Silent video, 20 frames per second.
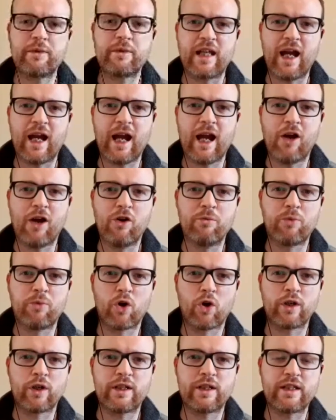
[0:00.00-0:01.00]
how
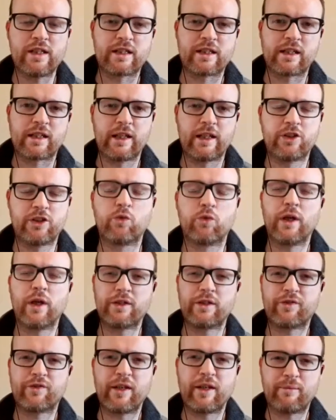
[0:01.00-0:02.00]
important is it? And I don't want
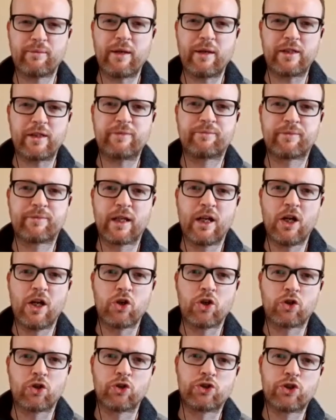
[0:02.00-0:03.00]
to kind of maybe
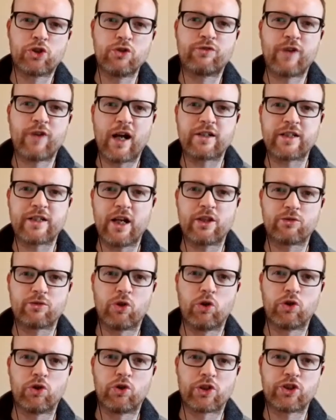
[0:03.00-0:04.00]
go too far down the
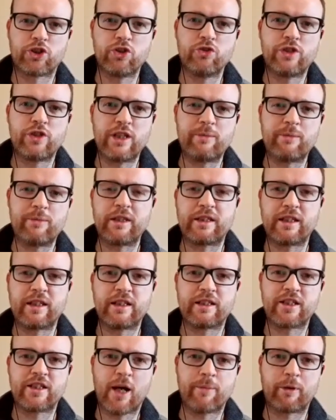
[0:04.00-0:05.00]
road or too deep into
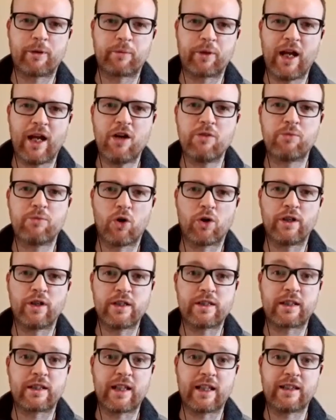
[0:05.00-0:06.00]
this topic, but how important
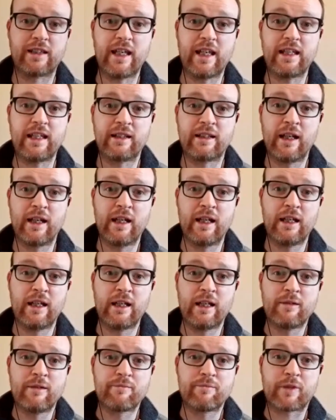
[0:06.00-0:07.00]
is it that they
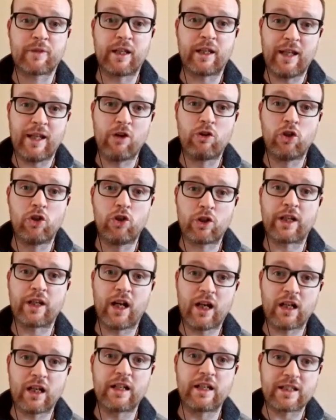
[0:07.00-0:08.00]
can now look at
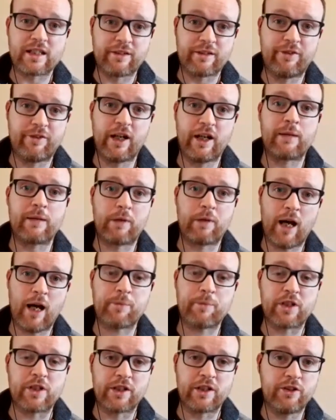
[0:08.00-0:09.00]
Ireland as a viable
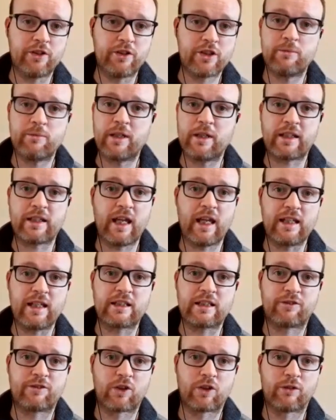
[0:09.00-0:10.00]
option? It used to be a
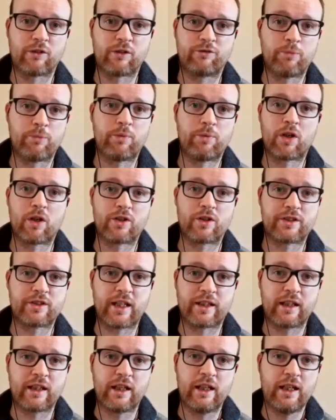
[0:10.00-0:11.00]
case for footballers
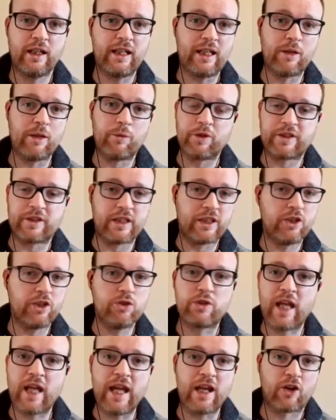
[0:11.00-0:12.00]
that it was the
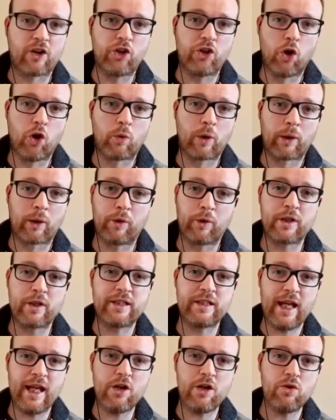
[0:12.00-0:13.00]
UK or nowhere, whereas
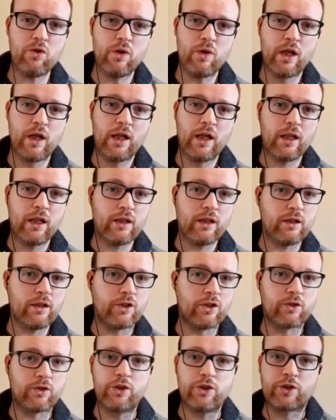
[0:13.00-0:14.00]
now, you
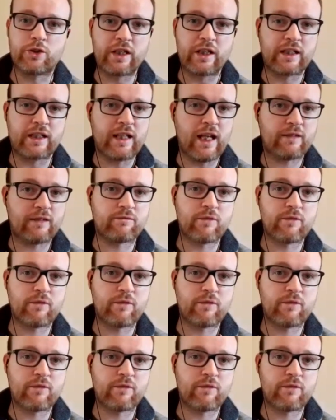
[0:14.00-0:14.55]
know, you can get